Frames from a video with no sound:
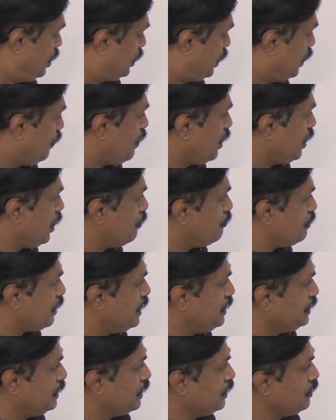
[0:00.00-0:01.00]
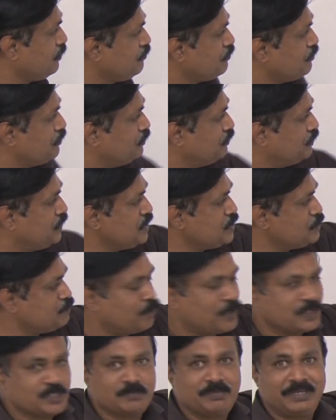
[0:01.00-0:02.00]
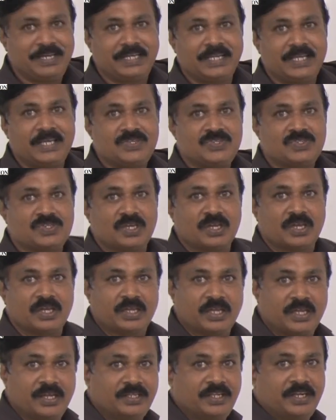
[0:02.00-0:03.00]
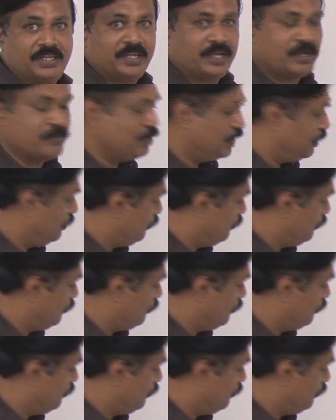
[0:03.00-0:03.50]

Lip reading: Now I am writing these possibilities in the table.